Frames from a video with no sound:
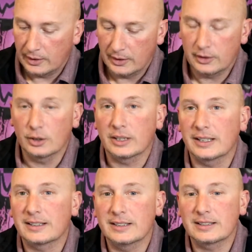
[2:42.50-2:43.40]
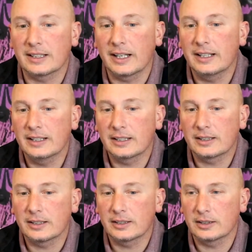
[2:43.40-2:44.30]
you can get these at any of
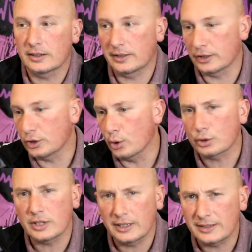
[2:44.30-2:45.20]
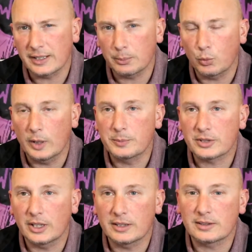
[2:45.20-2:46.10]
the ghost hunting type
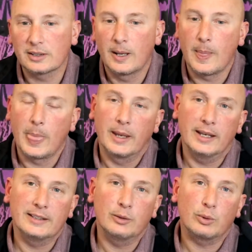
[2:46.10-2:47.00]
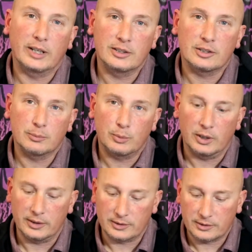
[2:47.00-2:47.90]
websites, and they range in
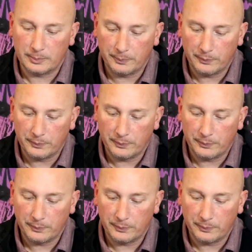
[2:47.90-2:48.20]
price.